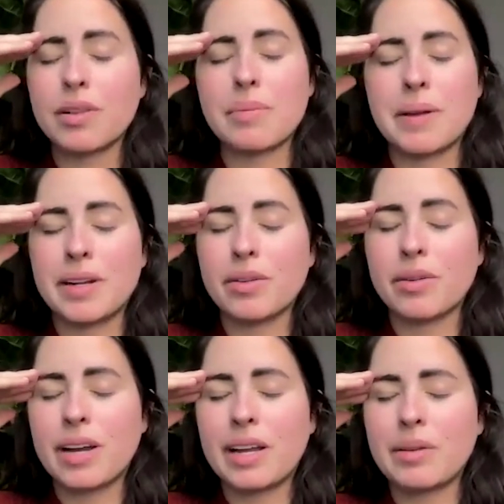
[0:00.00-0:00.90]
flipping
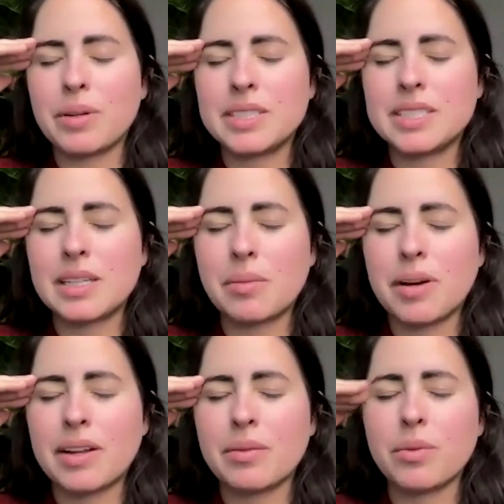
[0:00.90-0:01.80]
annoying when
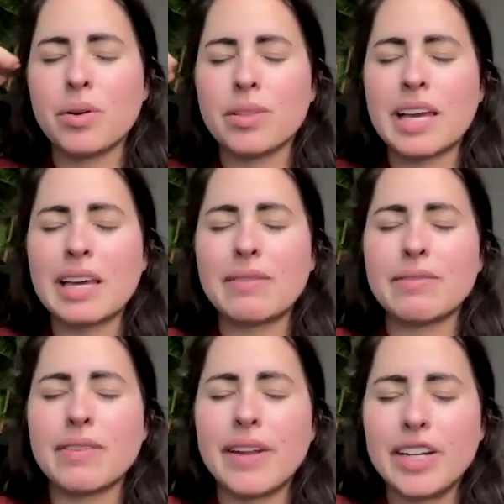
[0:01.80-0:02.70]
someone won't let you
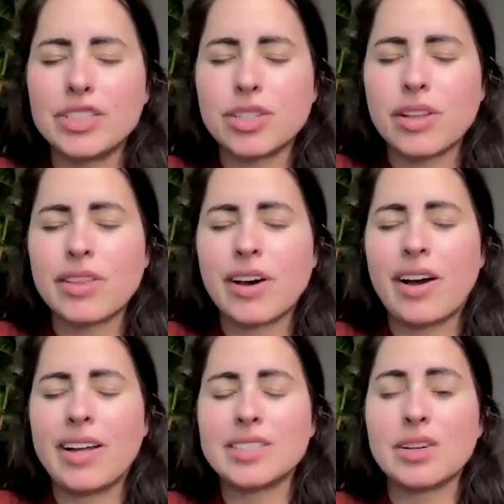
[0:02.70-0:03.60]
finish a
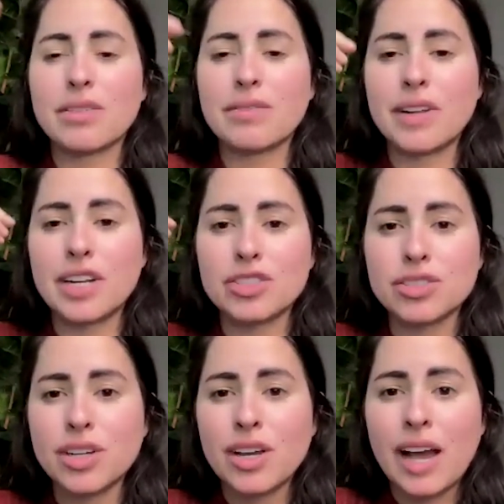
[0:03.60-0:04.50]
thought or
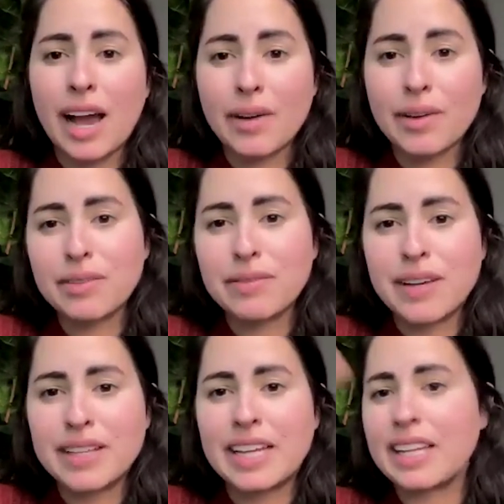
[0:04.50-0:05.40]
finish how you're
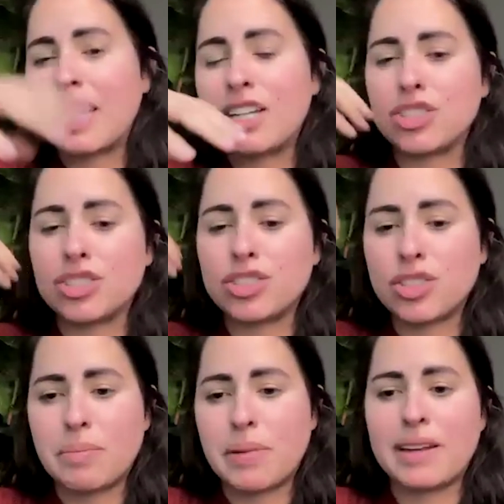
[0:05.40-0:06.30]
feeling and just
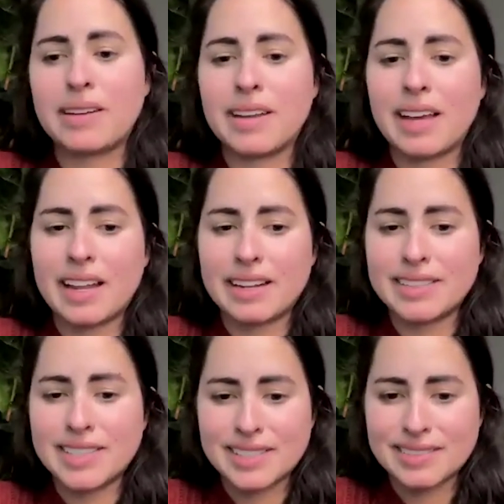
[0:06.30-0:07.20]
jump in
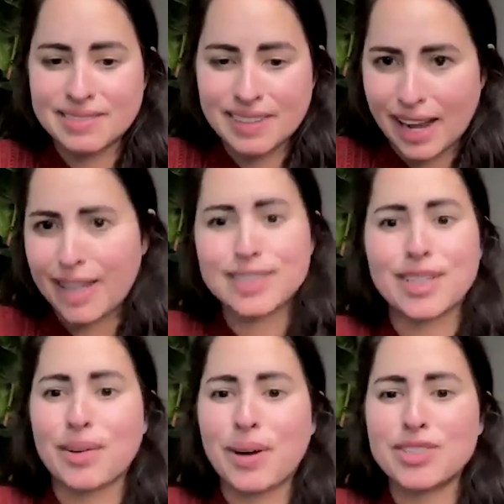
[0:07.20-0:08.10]
and
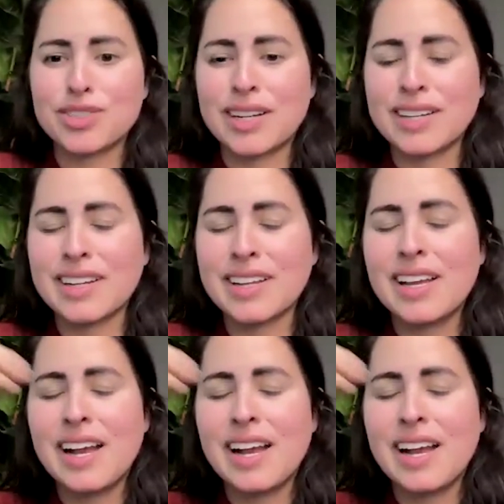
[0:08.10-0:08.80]
ask a question.